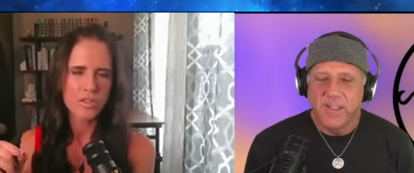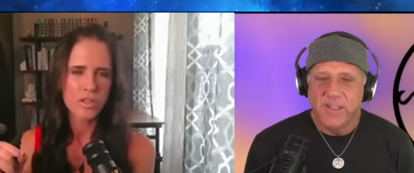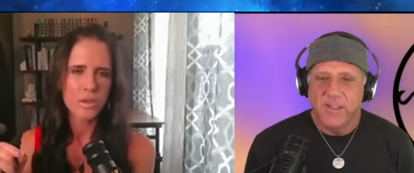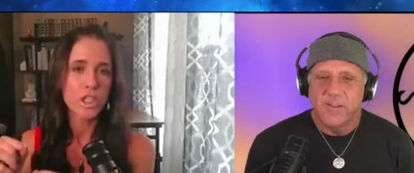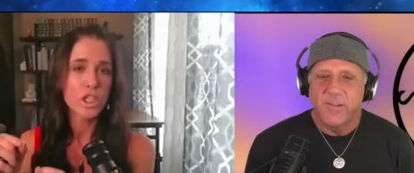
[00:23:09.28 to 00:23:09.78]

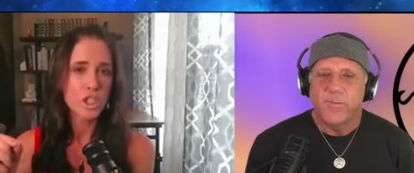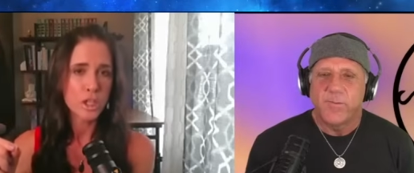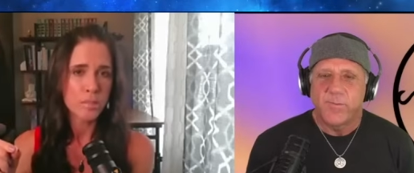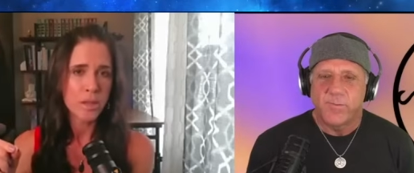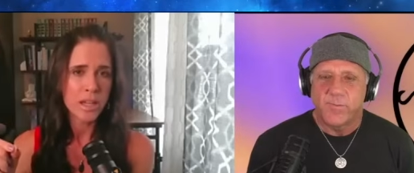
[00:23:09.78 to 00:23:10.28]
Speaker 1: fluid
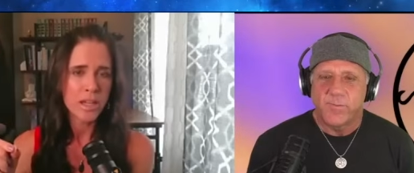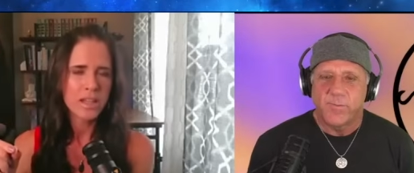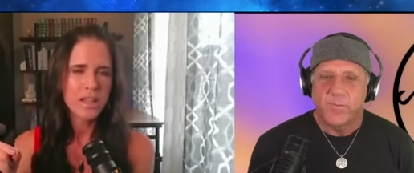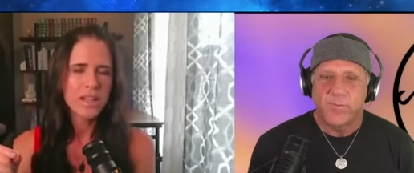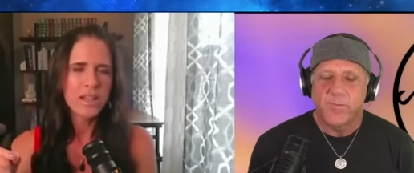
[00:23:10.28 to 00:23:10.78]
should be.
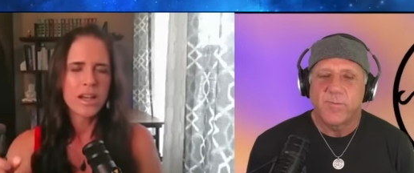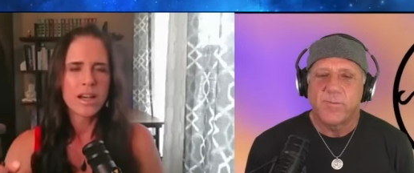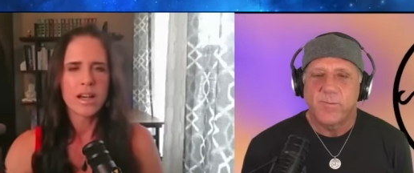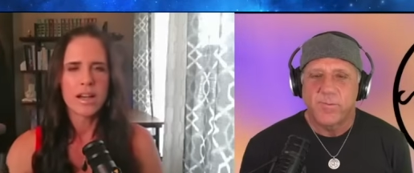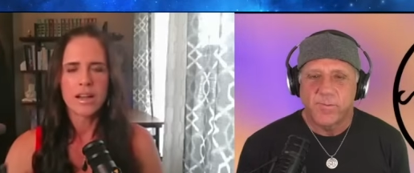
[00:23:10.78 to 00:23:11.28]

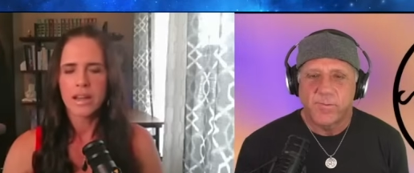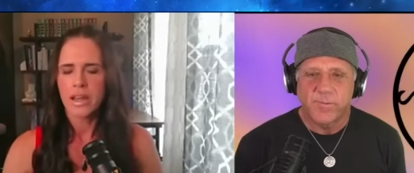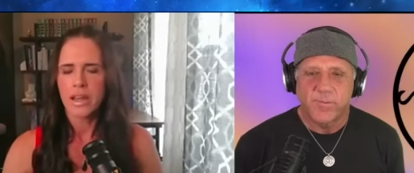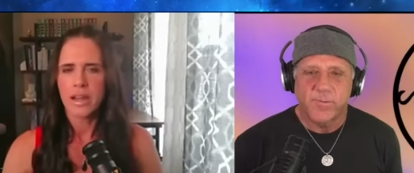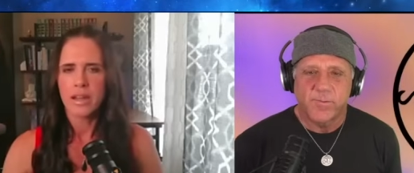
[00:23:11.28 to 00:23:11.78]
Uh,
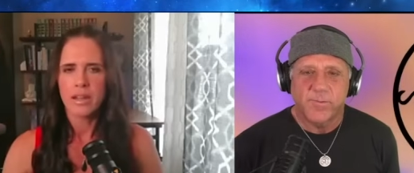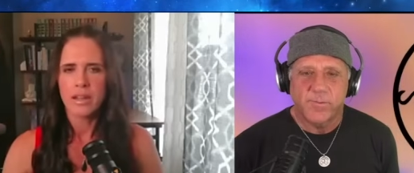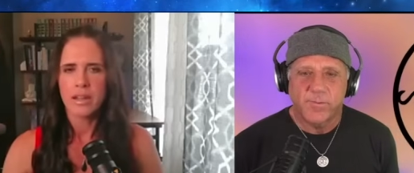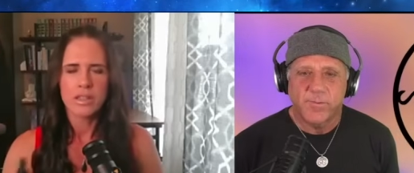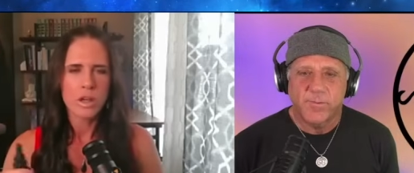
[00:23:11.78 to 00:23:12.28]
and
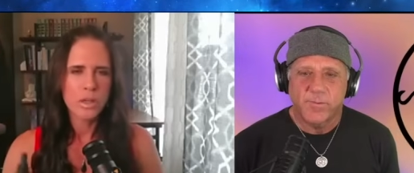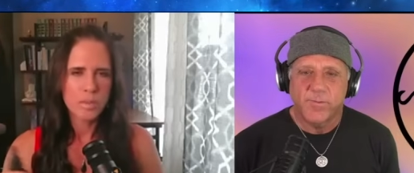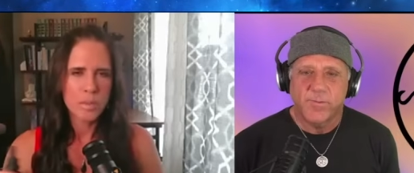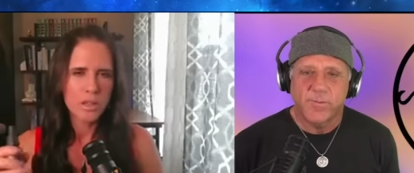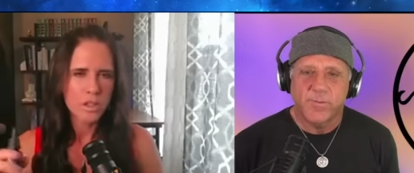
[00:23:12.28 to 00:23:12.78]
so it's
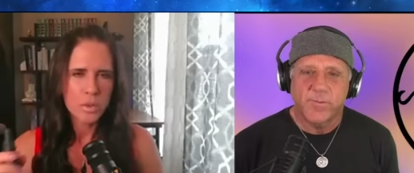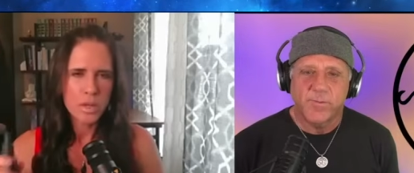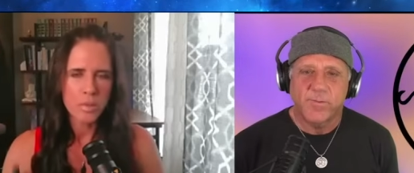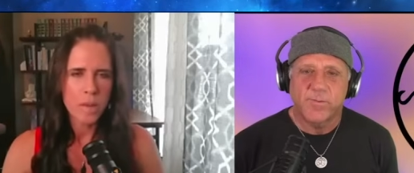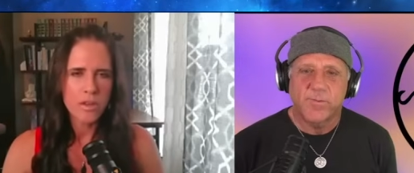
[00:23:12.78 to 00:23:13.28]
been
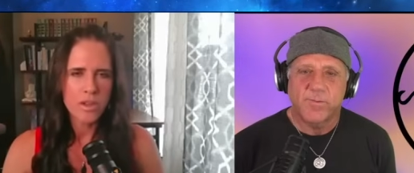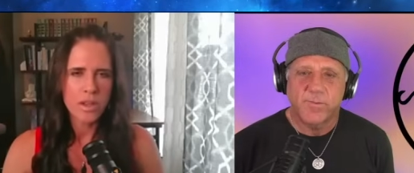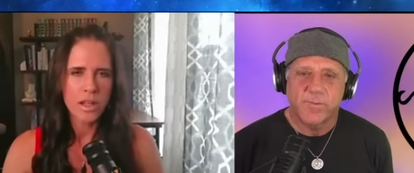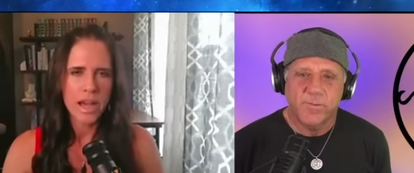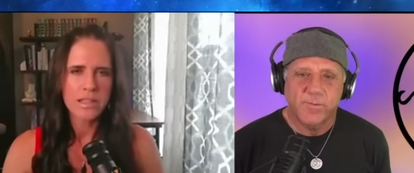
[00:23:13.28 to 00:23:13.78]
tweaked probably for
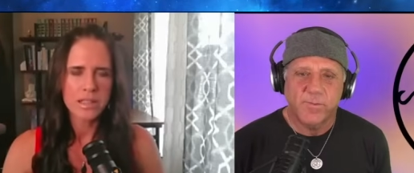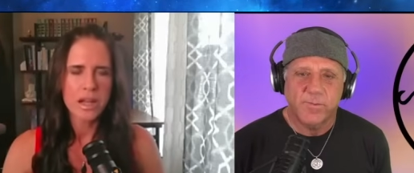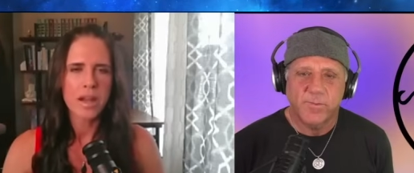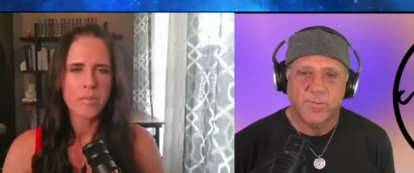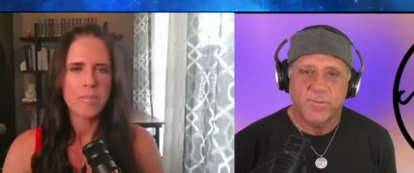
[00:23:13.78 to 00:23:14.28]
the last
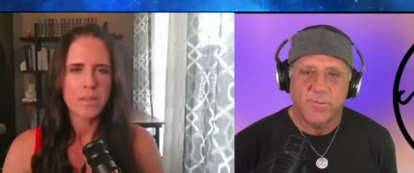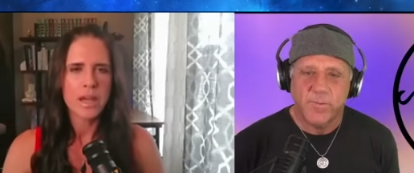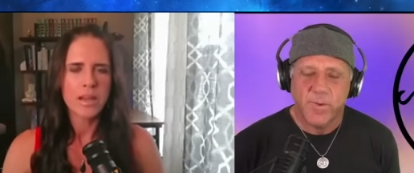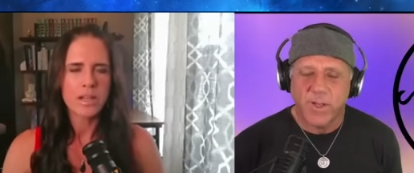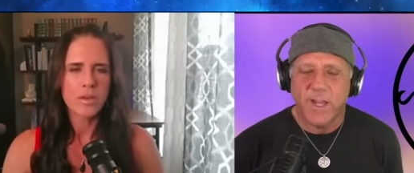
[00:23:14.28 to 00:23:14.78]
time. Yeah,
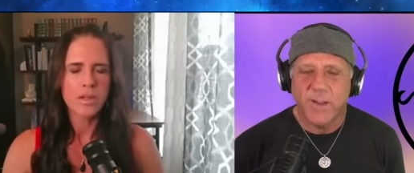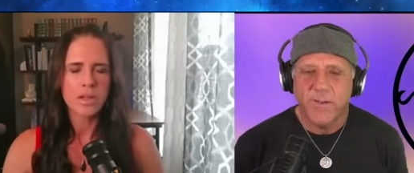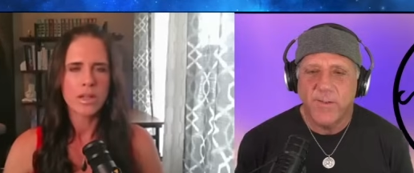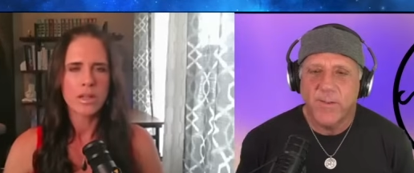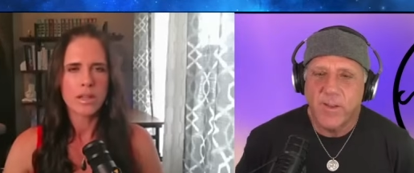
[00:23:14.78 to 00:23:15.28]
that's how
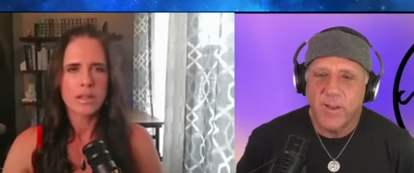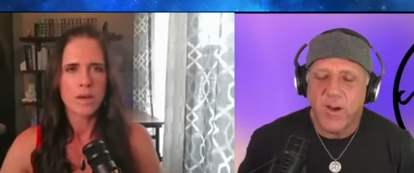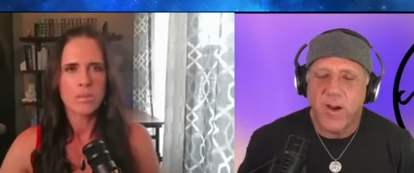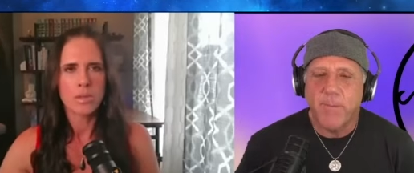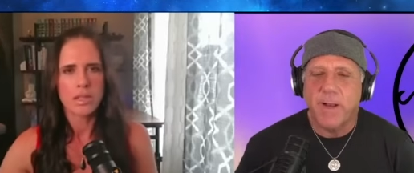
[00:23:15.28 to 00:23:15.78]
he.
Speaker 2: He's all
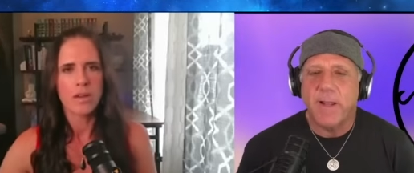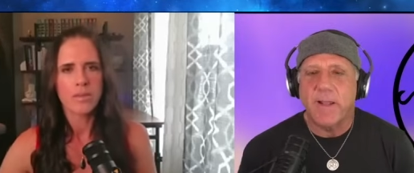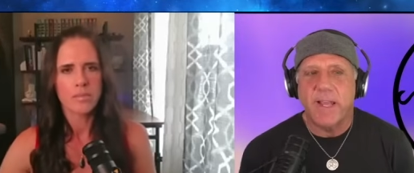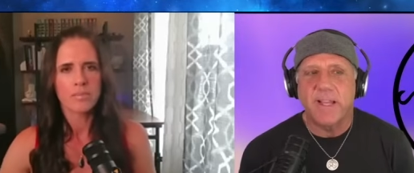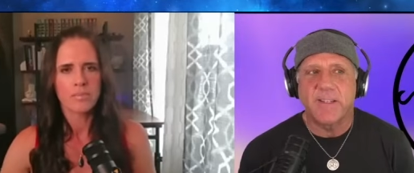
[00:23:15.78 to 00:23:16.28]
right, but it,
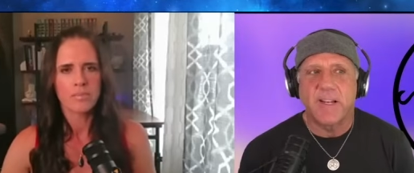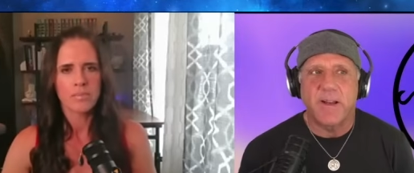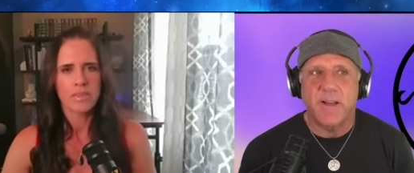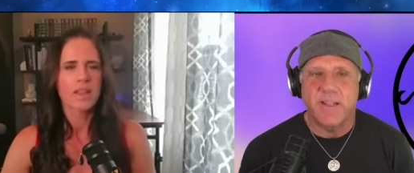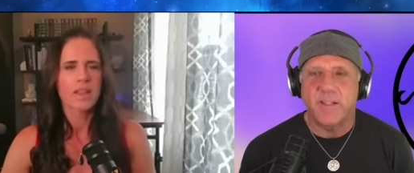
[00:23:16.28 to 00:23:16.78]
his uh,
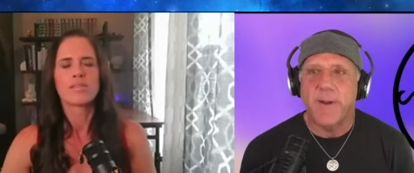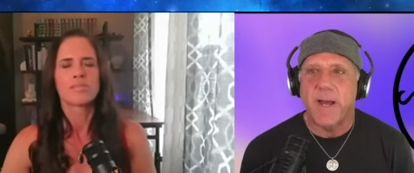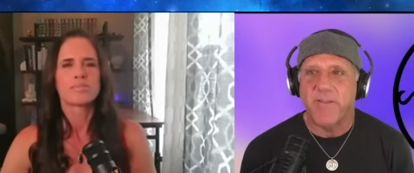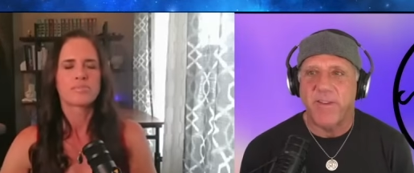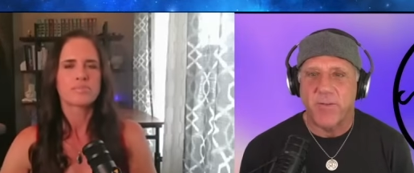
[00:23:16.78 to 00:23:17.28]
his
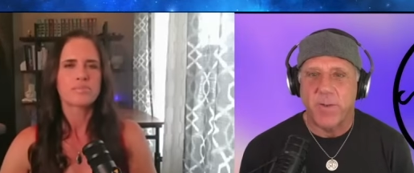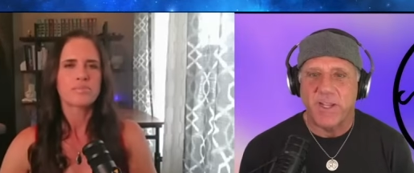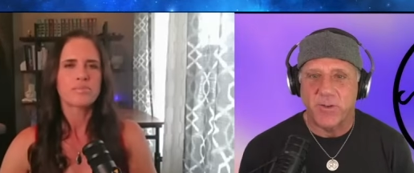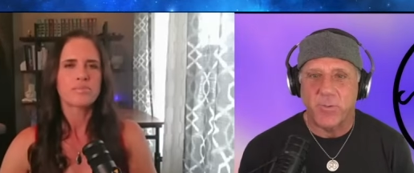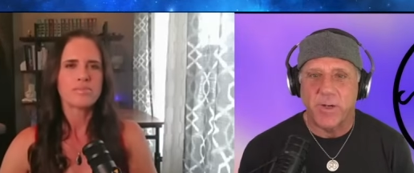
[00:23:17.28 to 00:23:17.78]
amount of
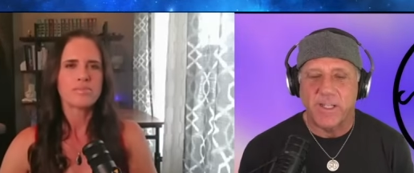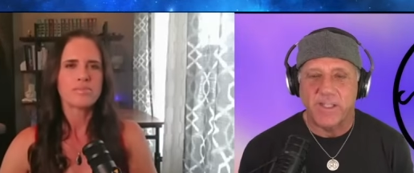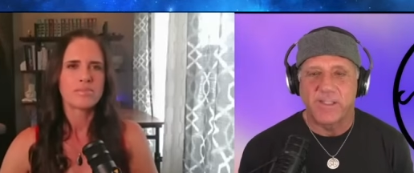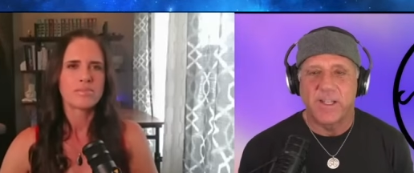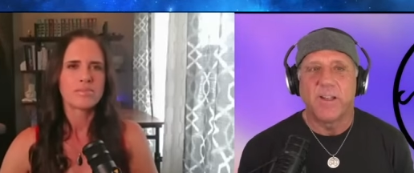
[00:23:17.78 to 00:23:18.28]
information
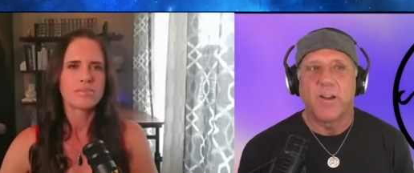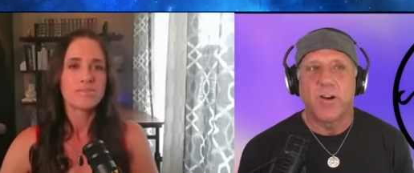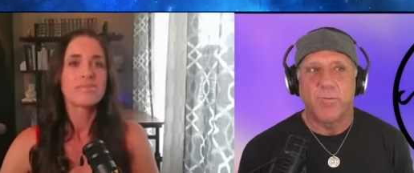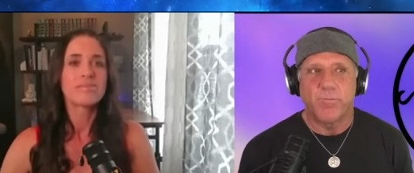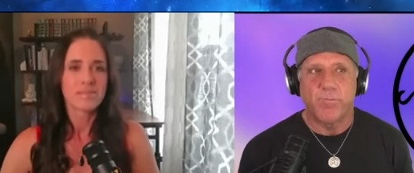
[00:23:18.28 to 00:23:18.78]
was
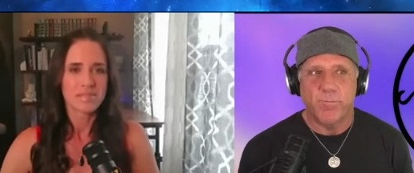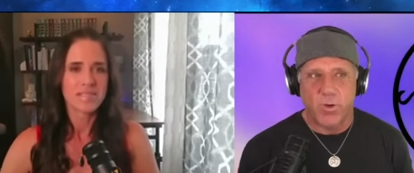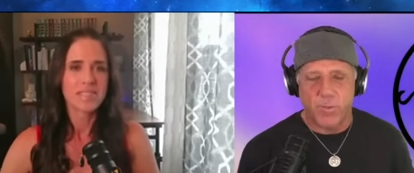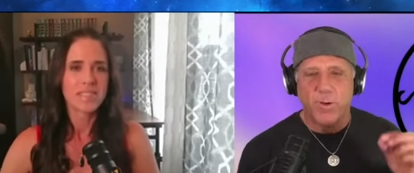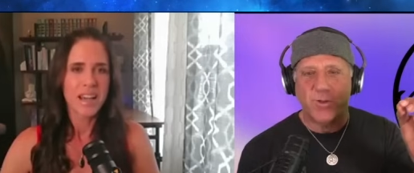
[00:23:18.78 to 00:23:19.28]

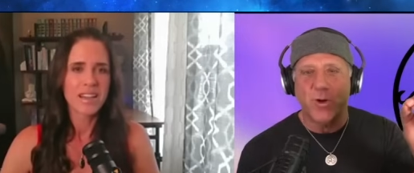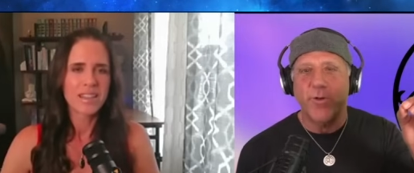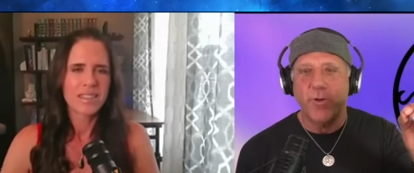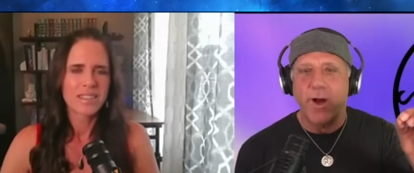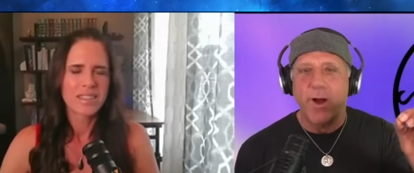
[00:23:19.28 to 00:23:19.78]
almost yeah.
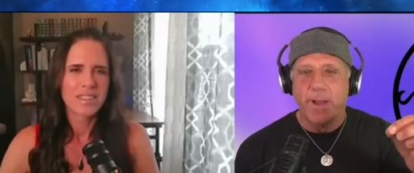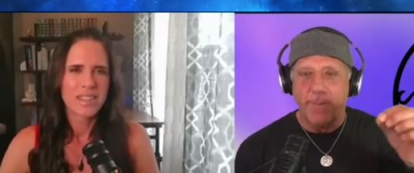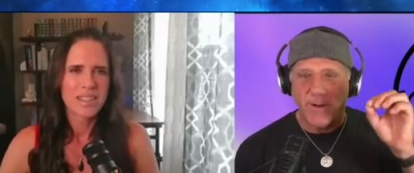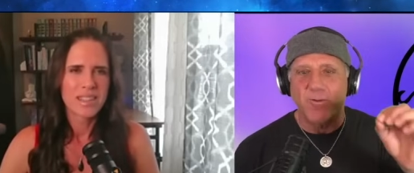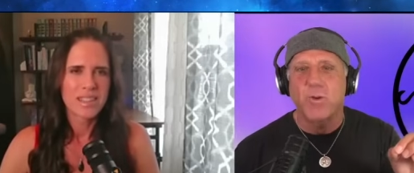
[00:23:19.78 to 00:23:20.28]
overwhelming,
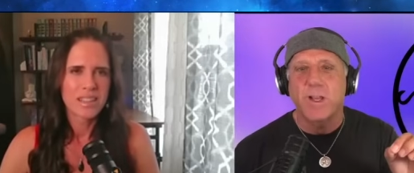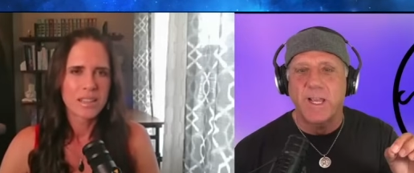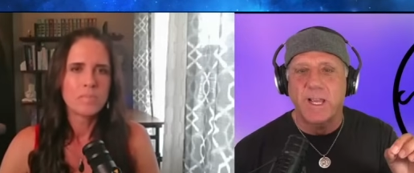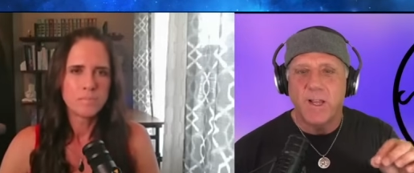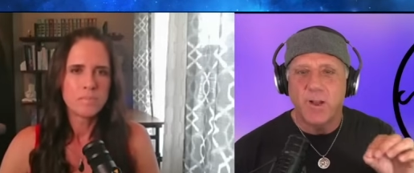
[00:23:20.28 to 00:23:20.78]
but it was
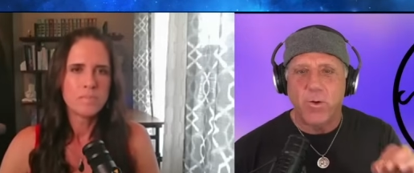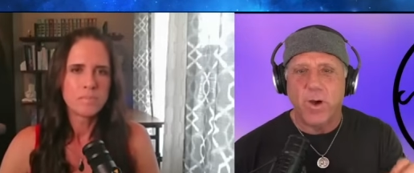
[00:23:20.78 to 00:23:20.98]
really well